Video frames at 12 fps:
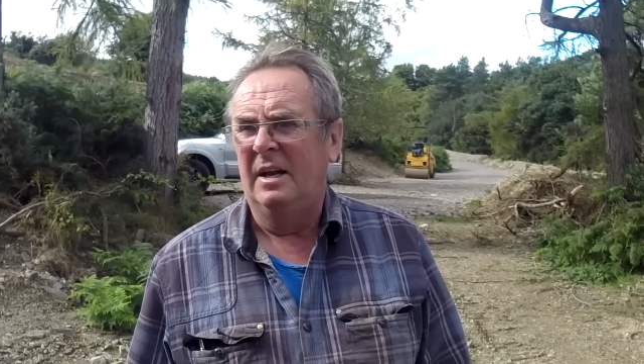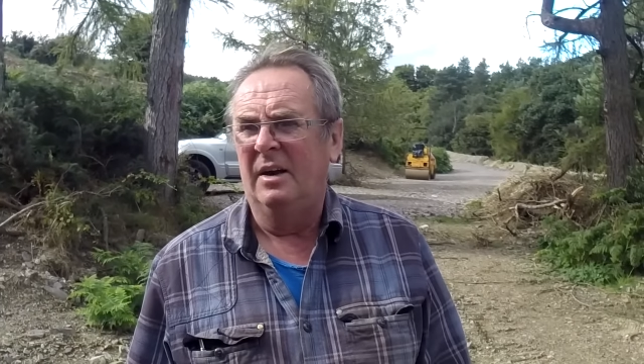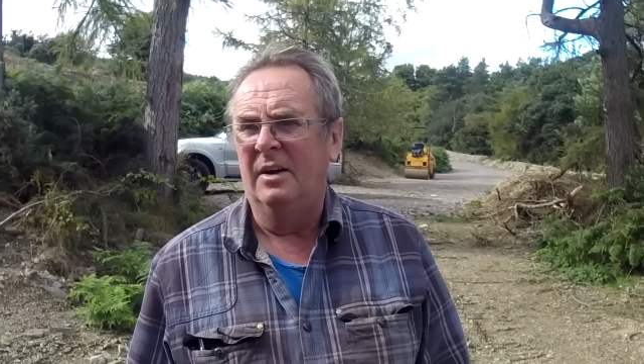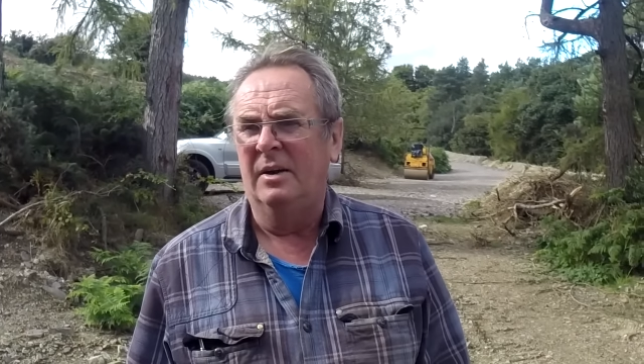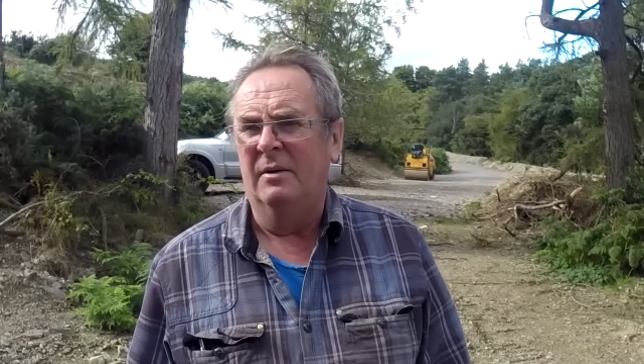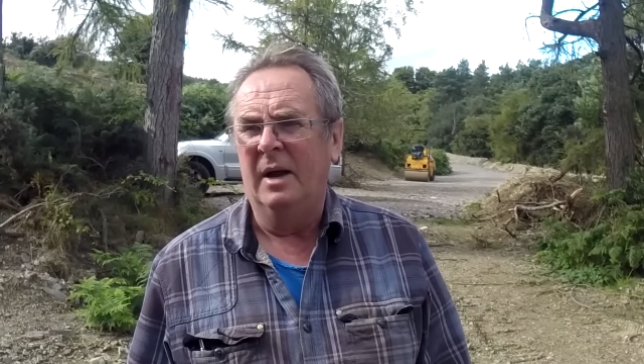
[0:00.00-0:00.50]

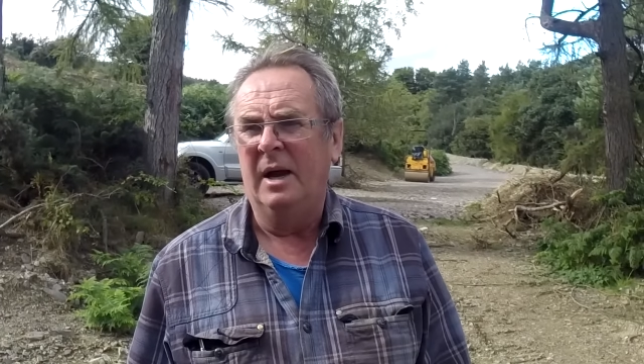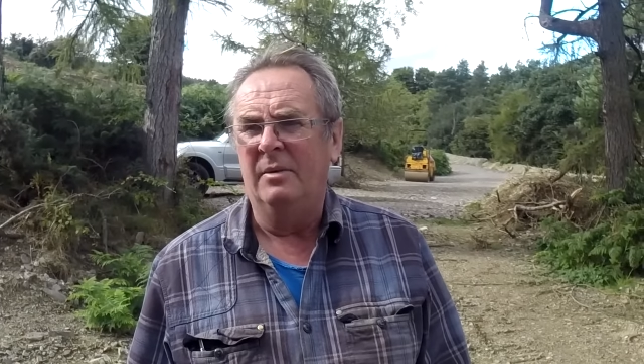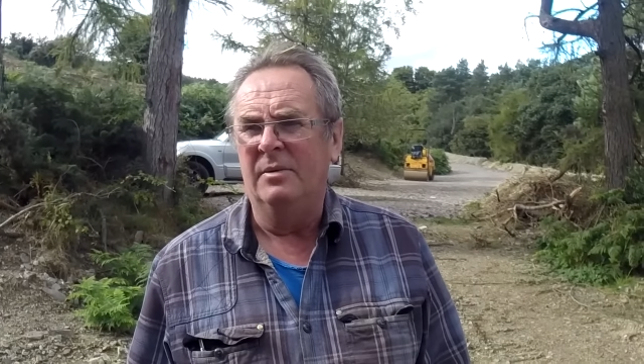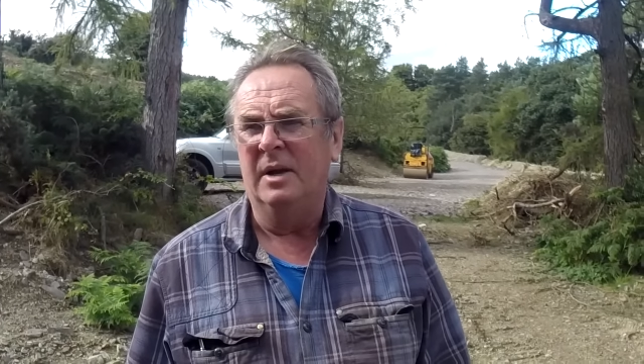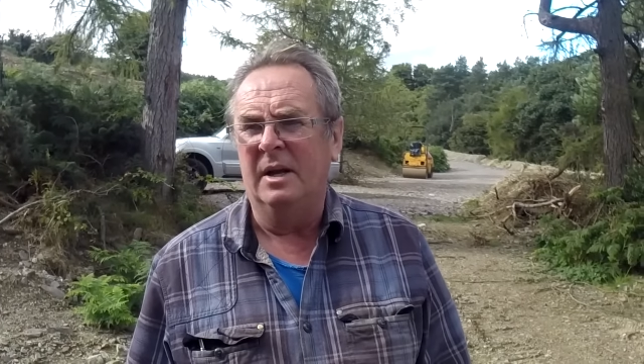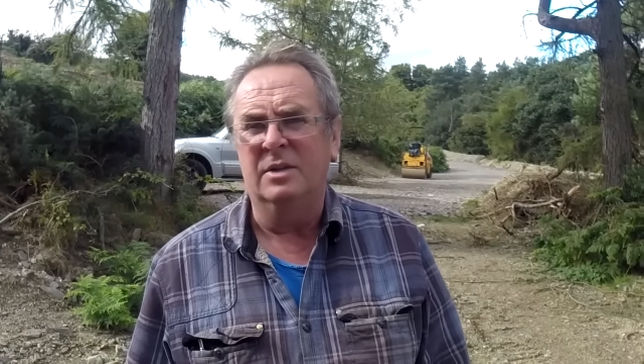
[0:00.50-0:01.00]
lying
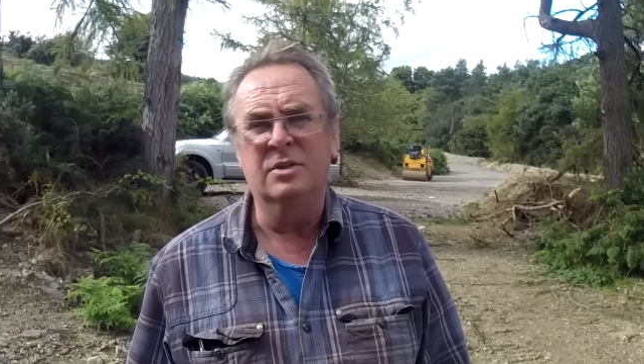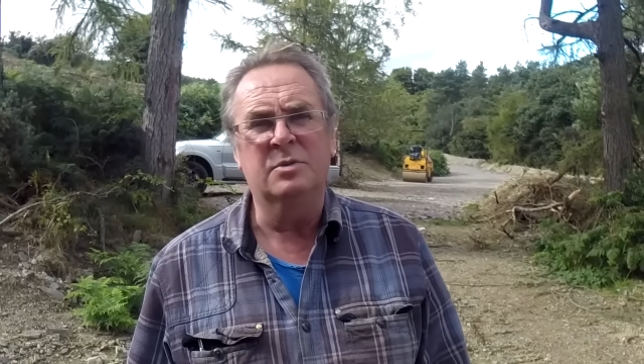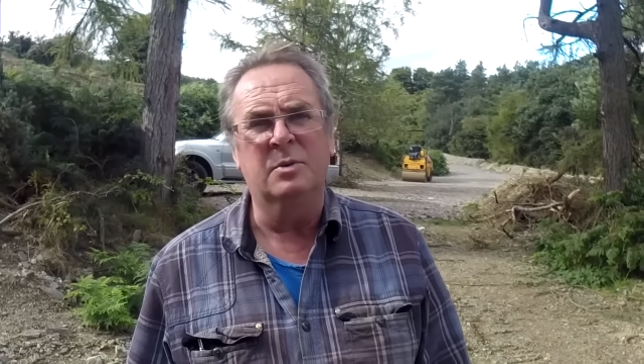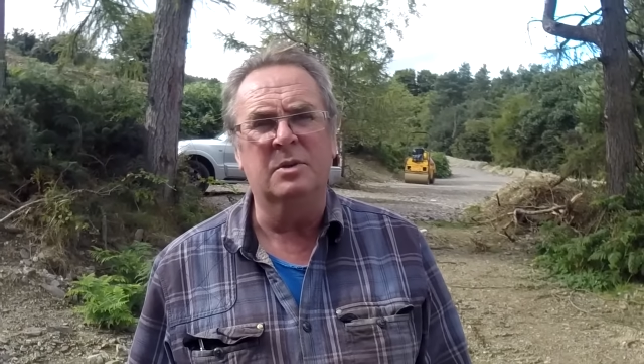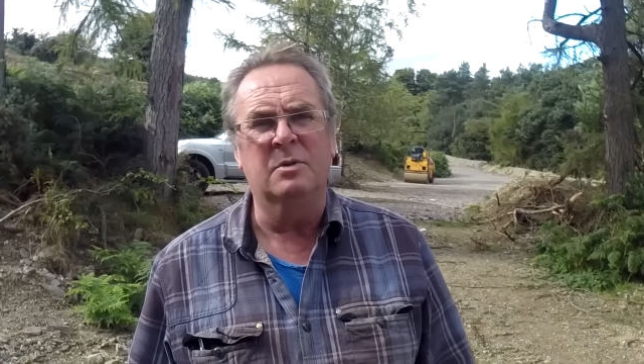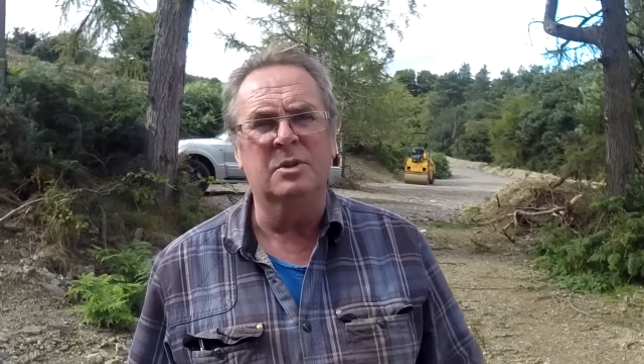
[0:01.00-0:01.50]
around, and I
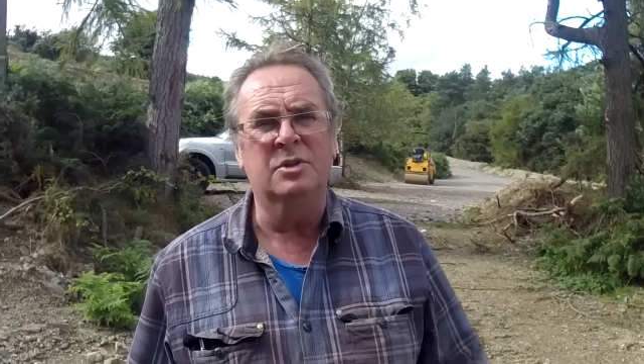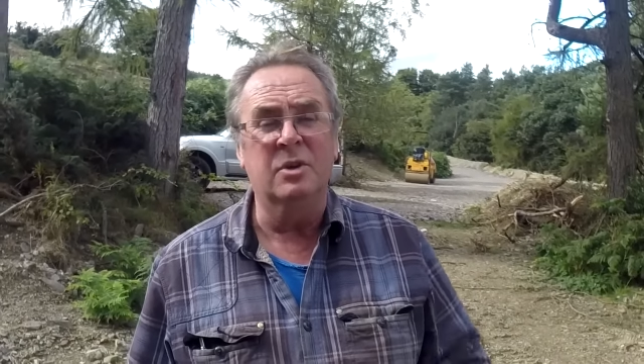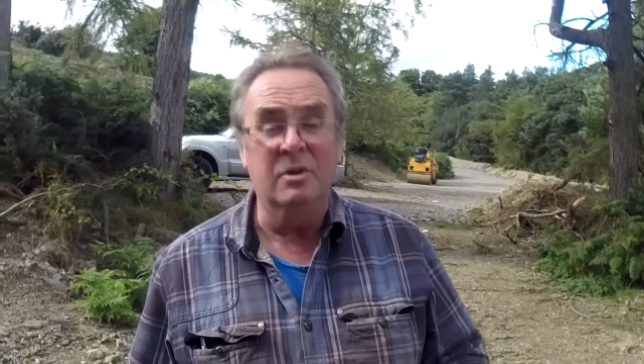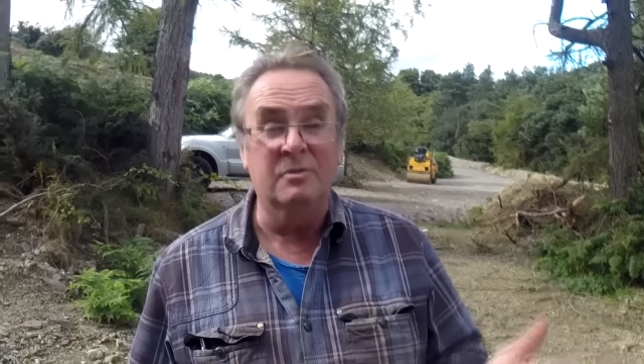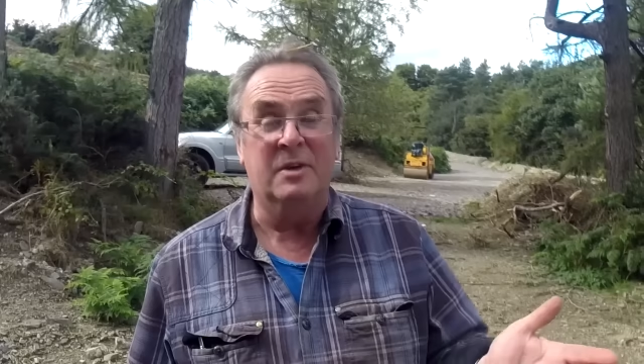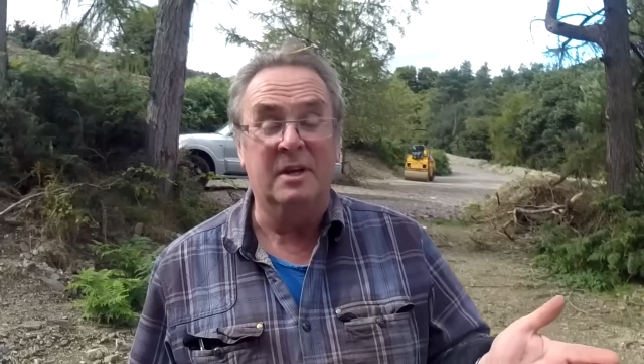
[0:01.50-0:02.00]
just want to do a
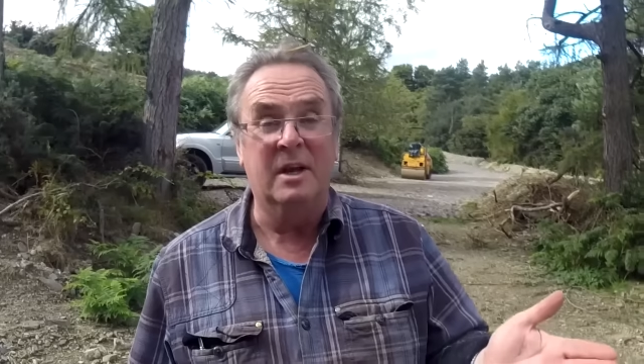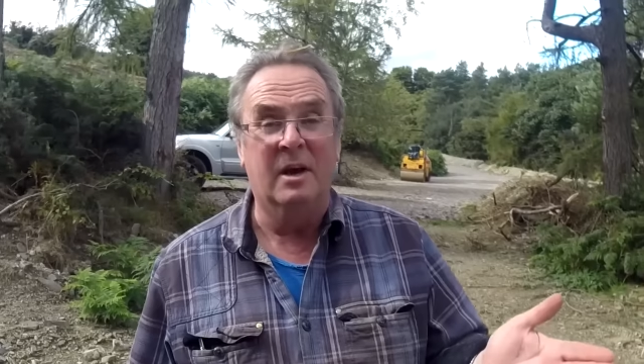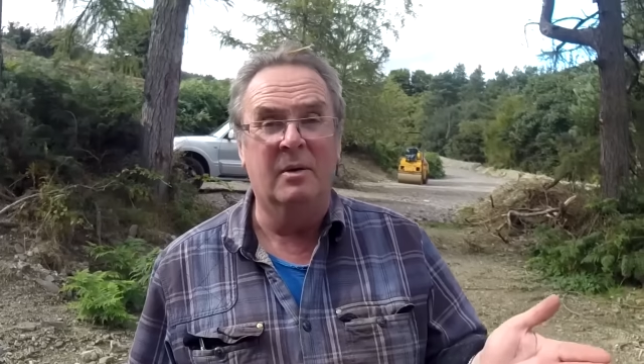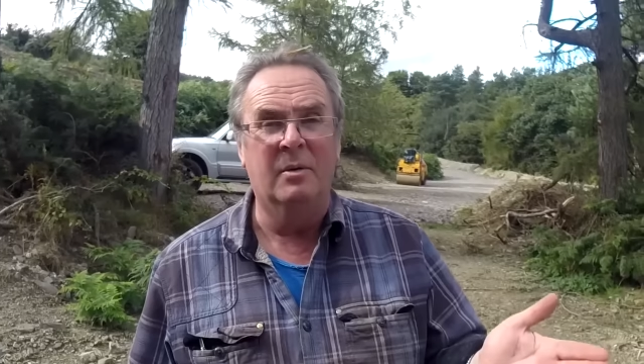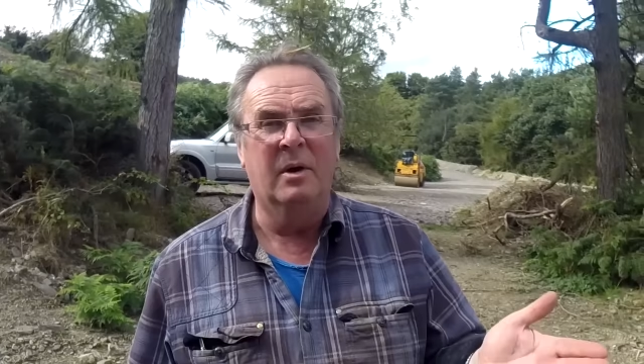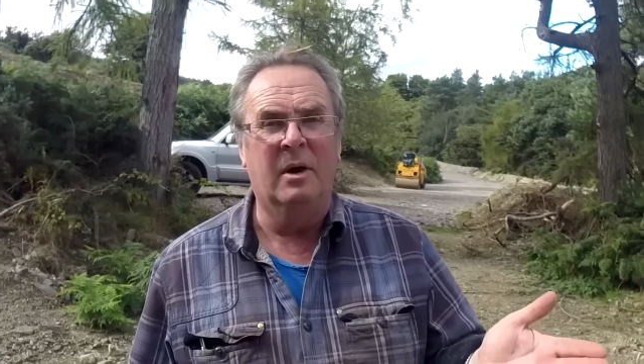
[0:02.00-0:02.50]
short
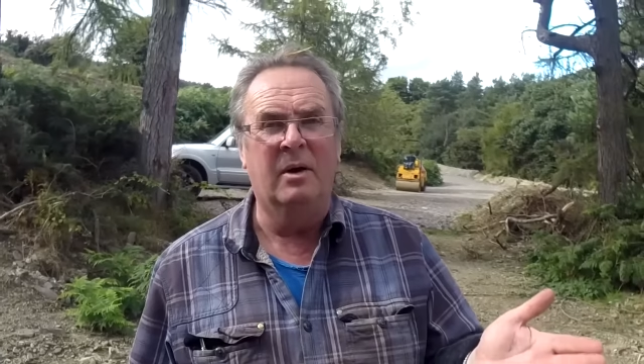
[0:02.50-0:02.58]
video